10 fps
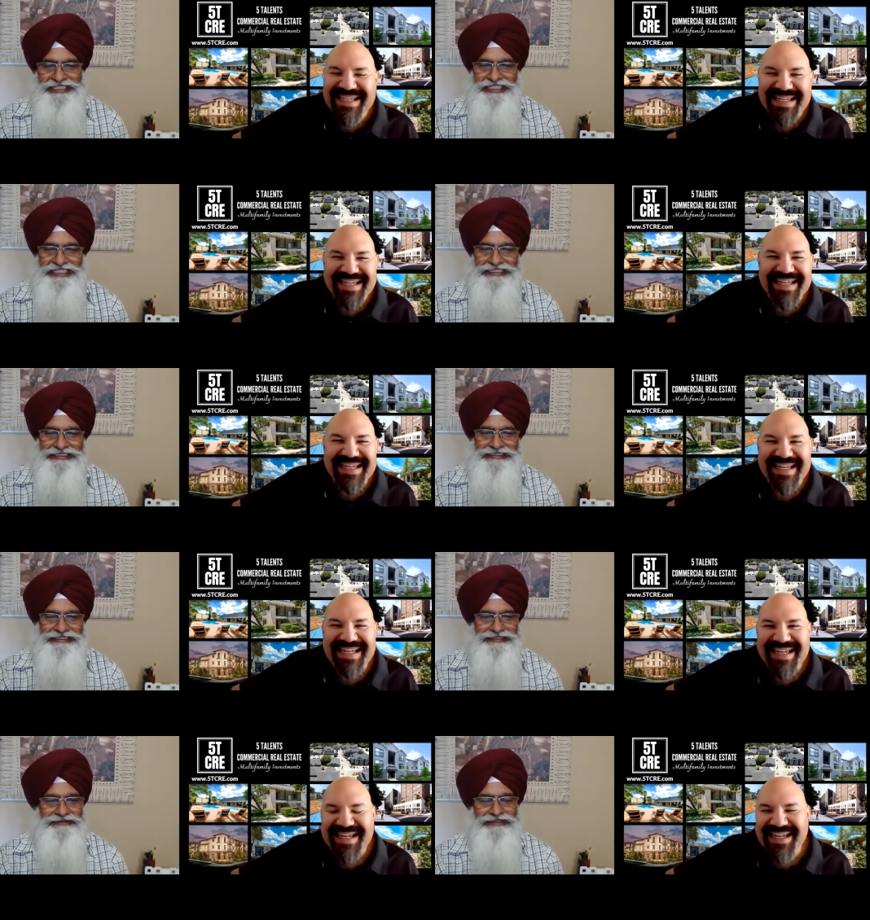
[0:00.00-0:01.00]

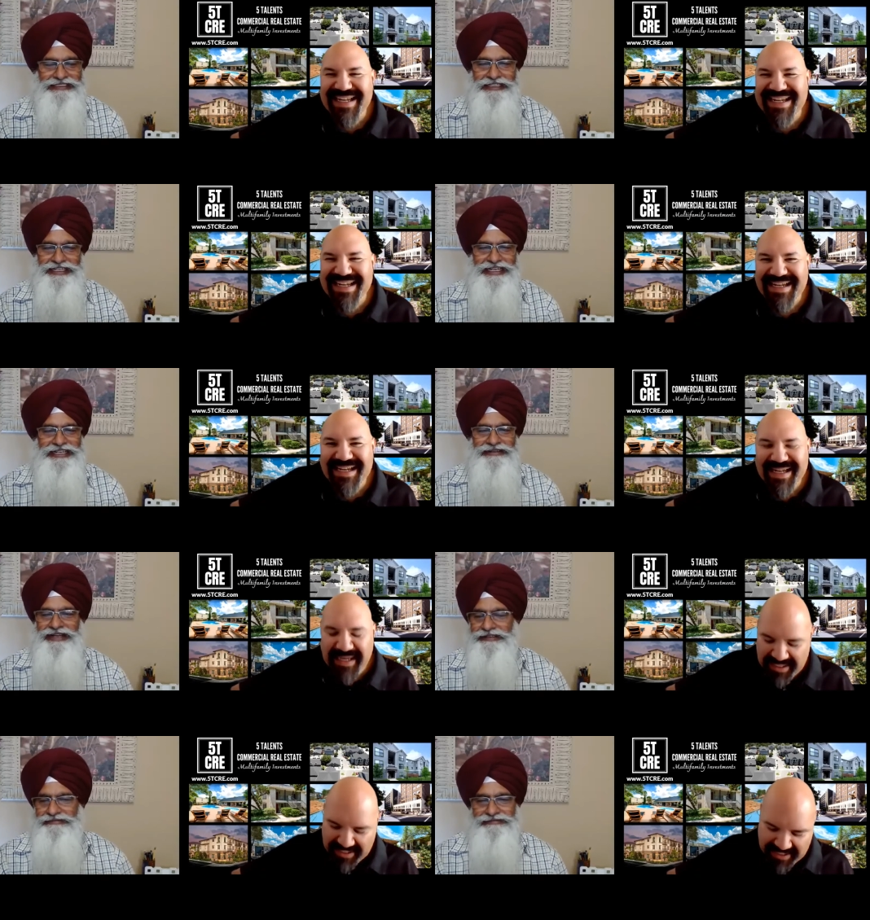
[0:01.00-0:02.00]
Speaker 1: deals, and
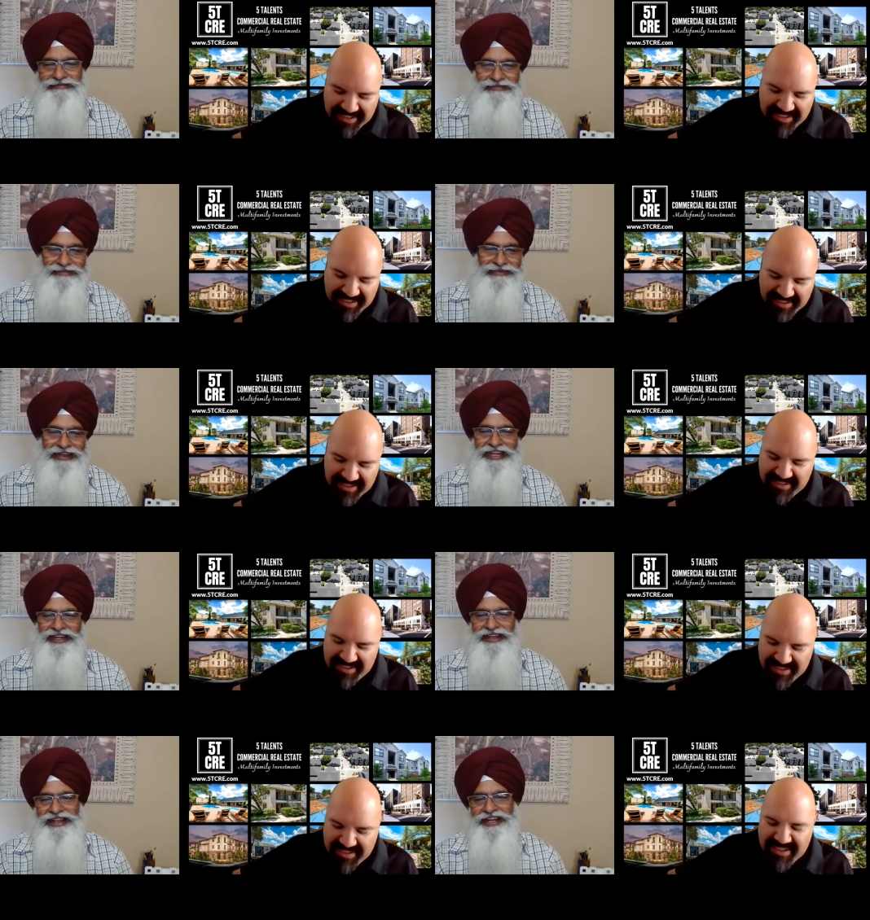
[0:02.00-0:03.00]
and I,
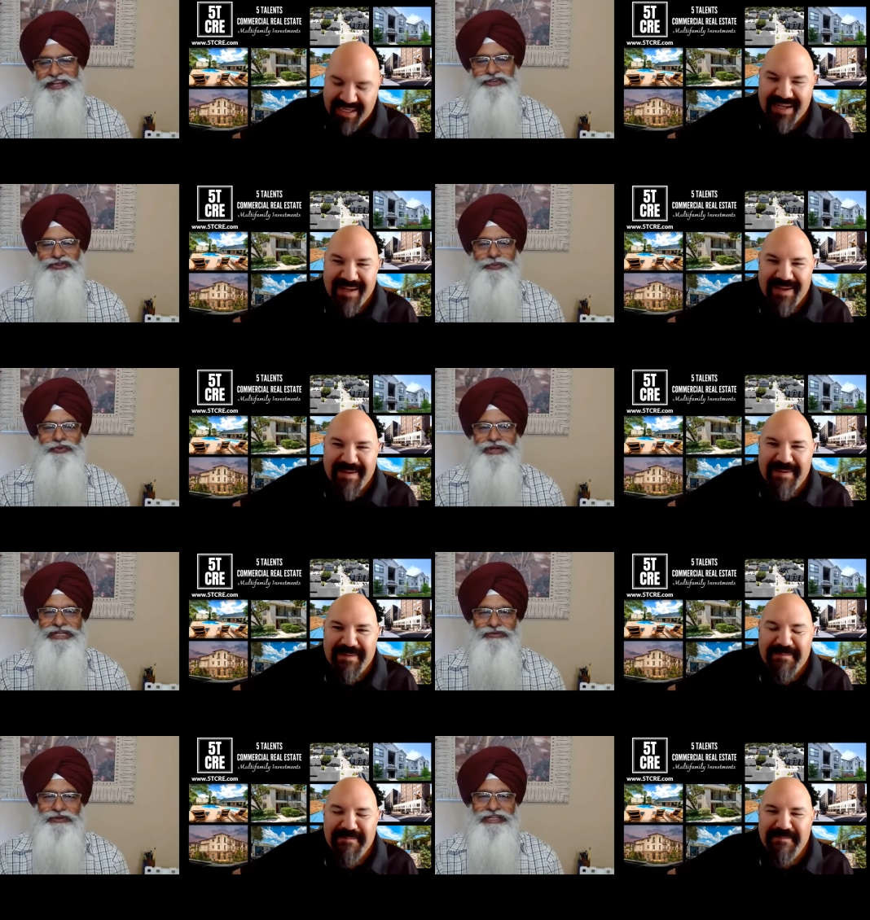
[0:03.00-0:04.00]
I got to a point
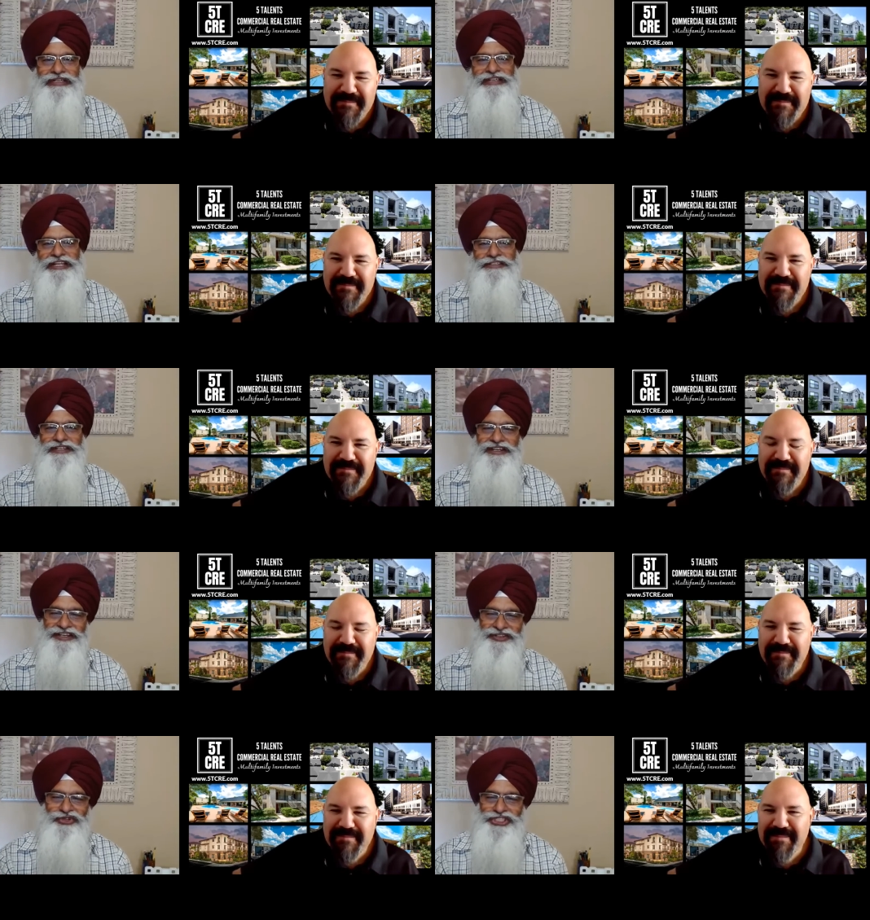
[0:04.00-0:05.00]
where I started
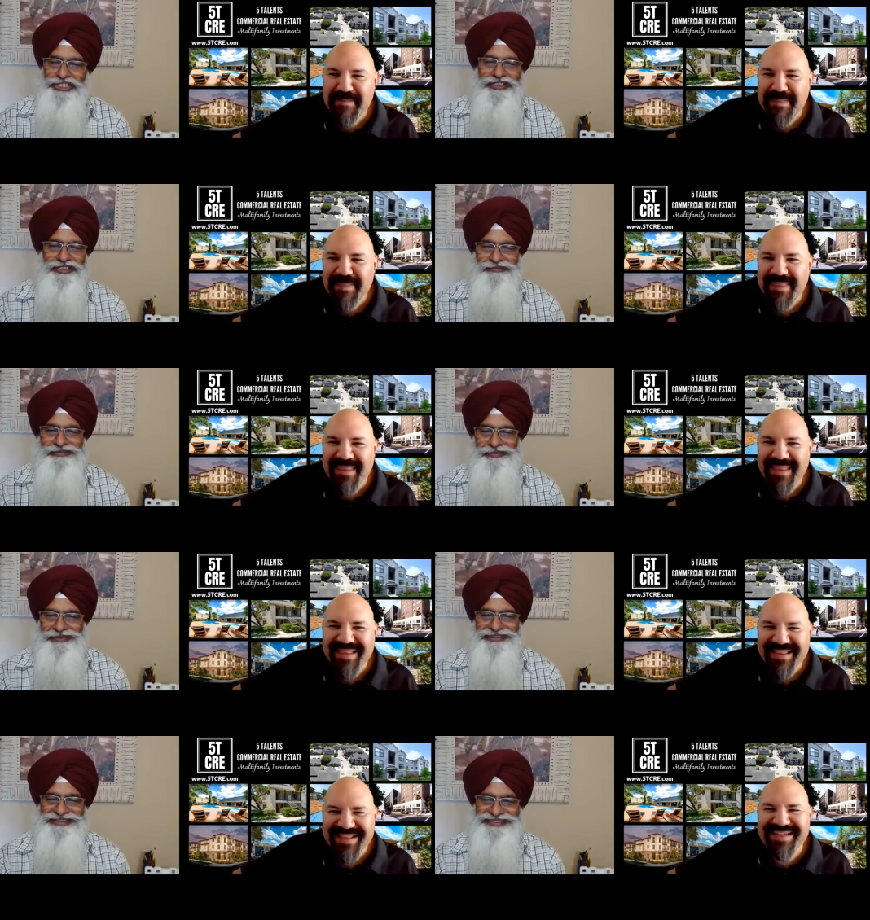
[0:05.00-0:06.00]
coaching other
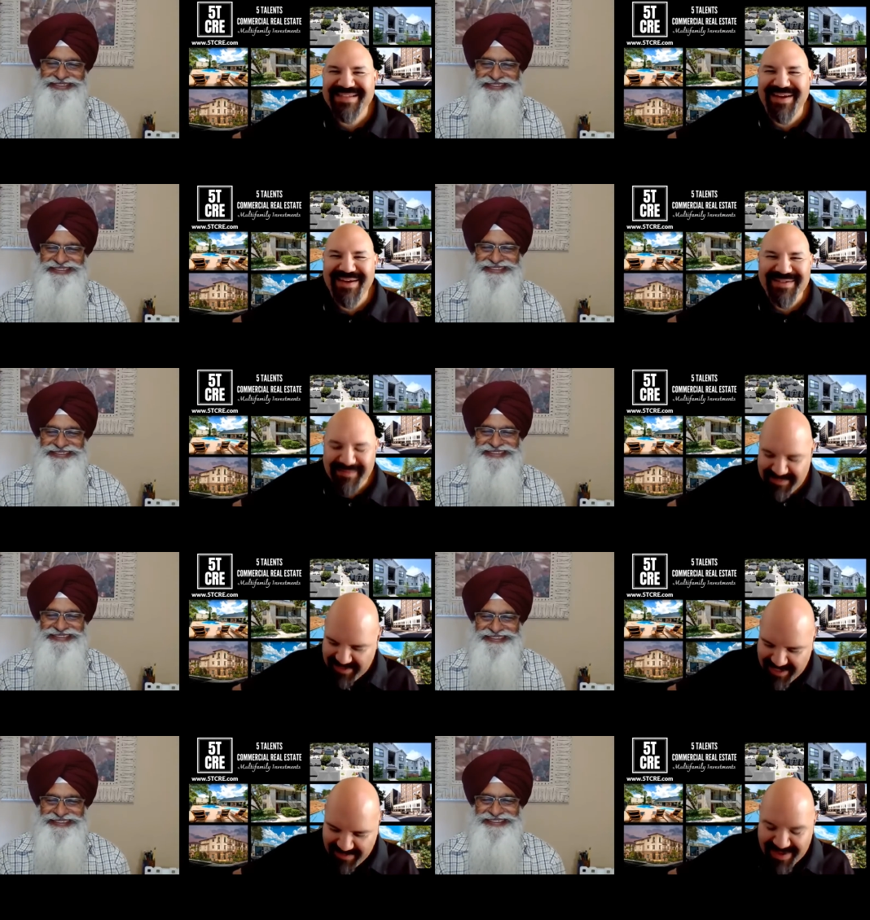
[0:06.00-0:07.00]
people.
Speaker 2: That's awesome.
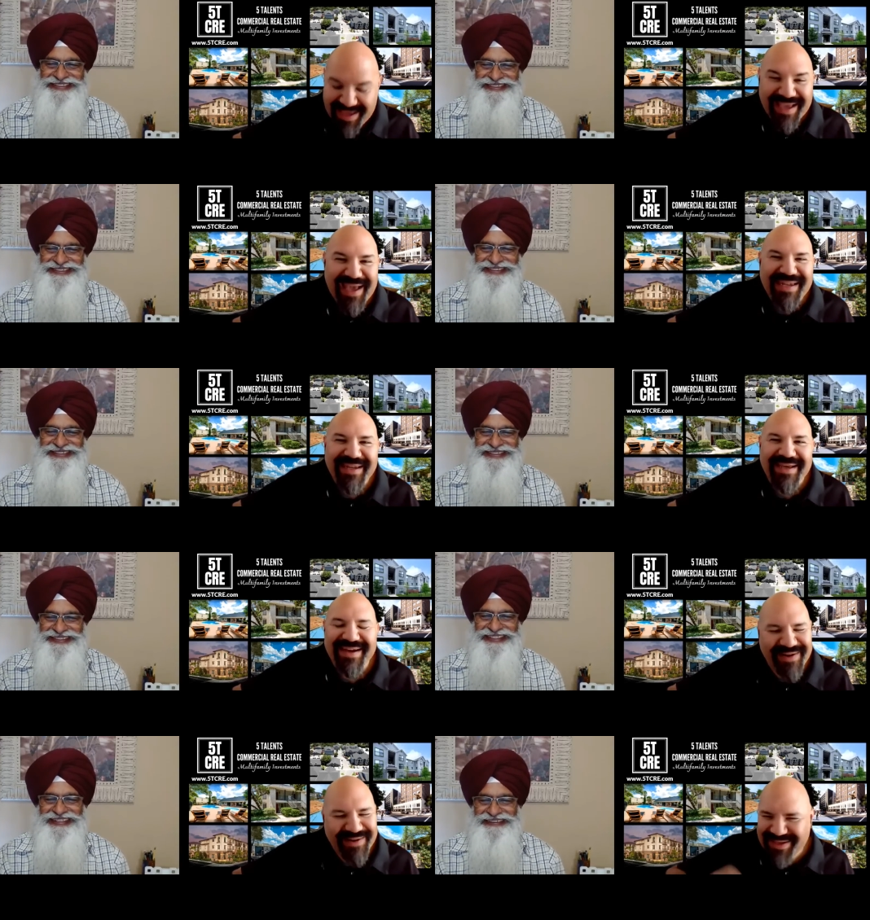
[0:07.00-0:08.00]
Yep. And
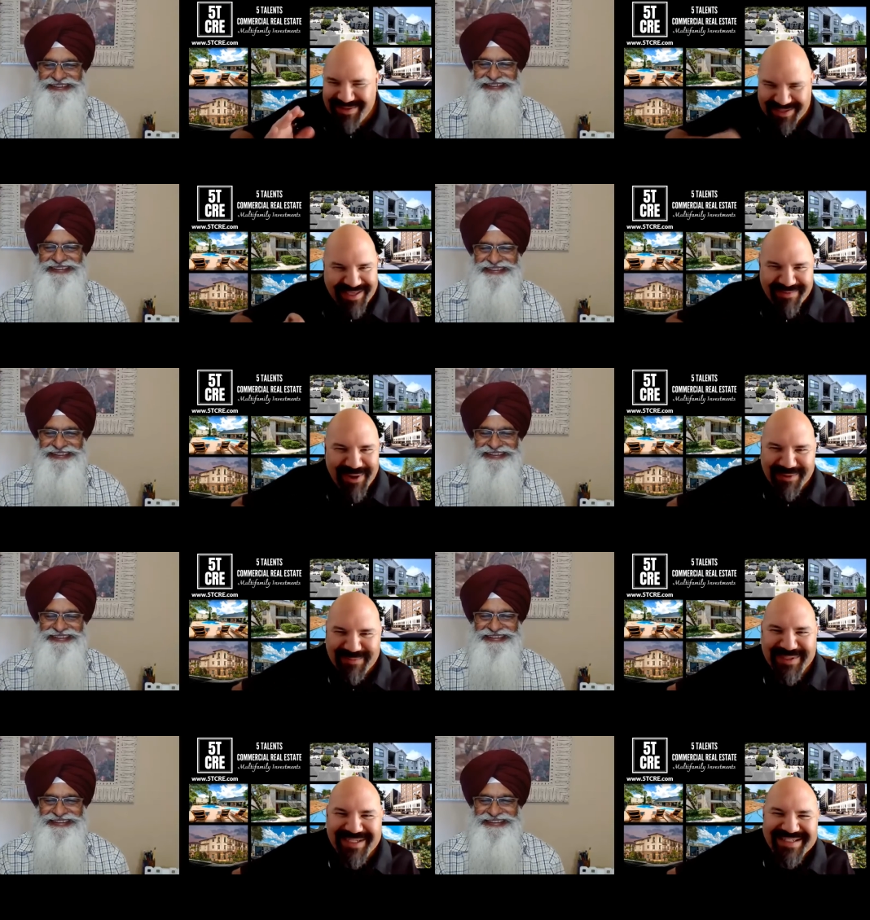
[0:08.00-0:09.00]
oh, keep going,
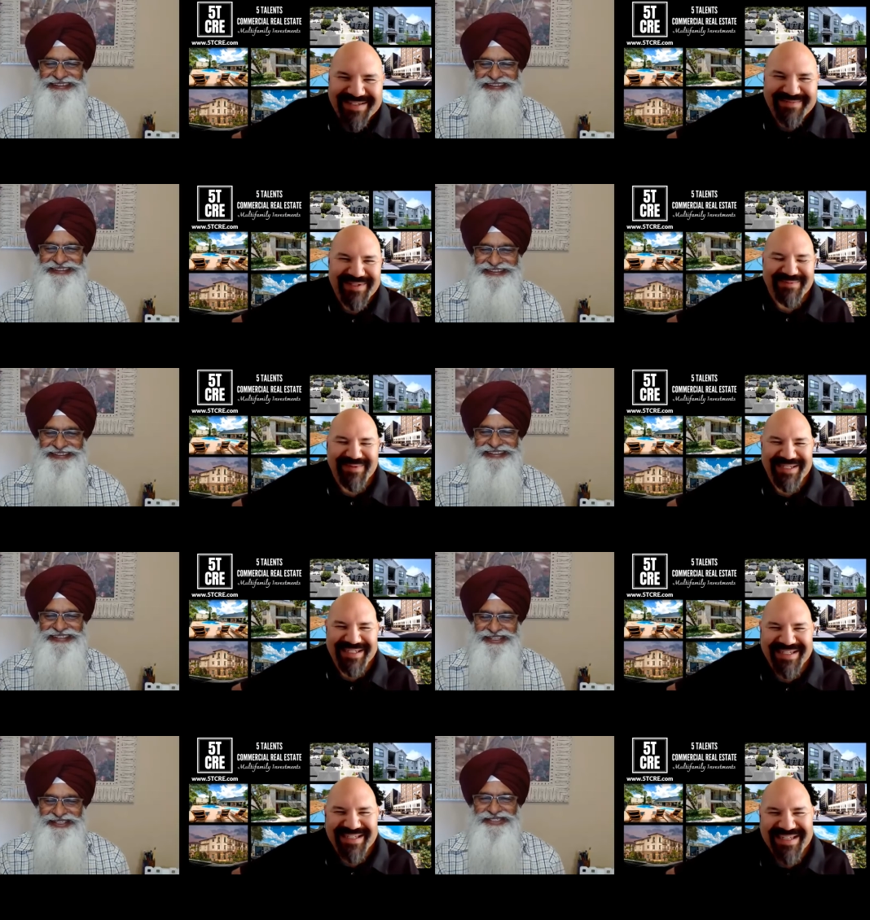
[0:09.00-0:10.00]
please, please,
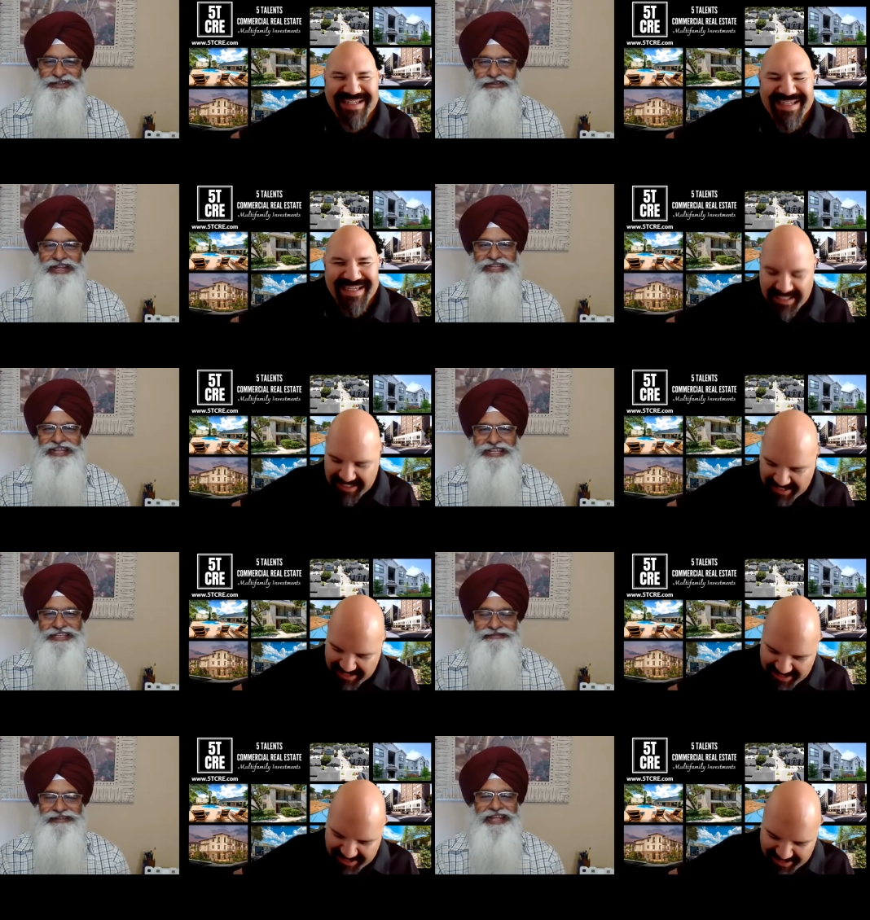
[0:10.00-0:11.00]
please.
Speaker 1: So I I
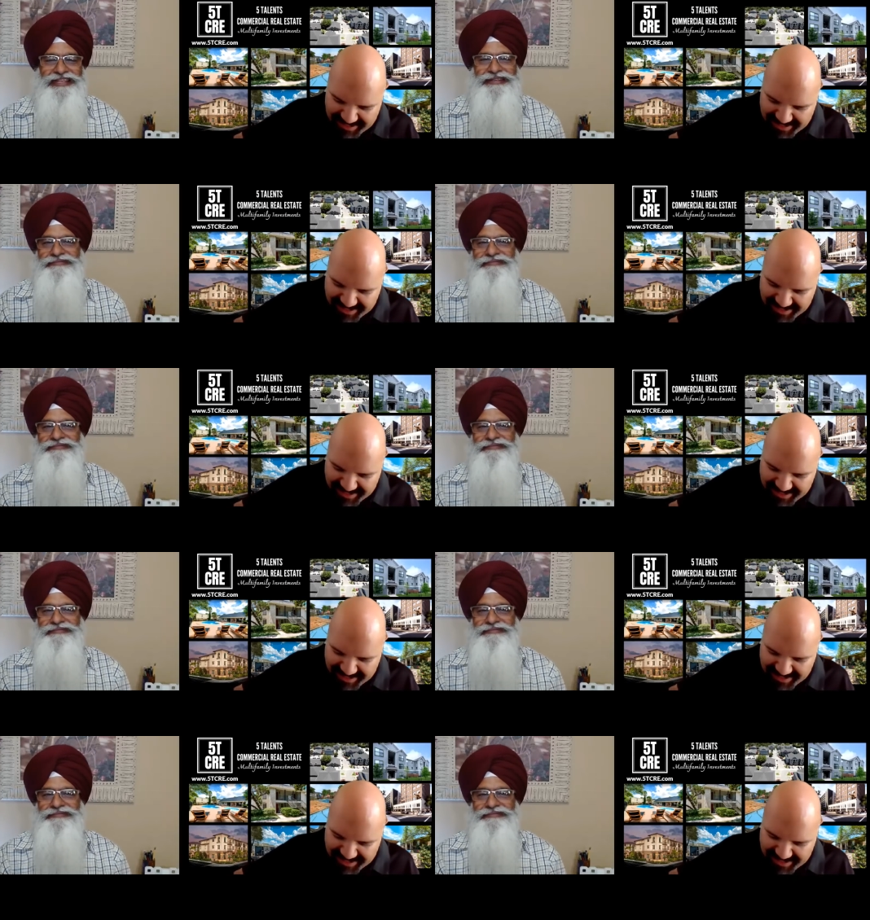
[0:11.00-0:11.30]
I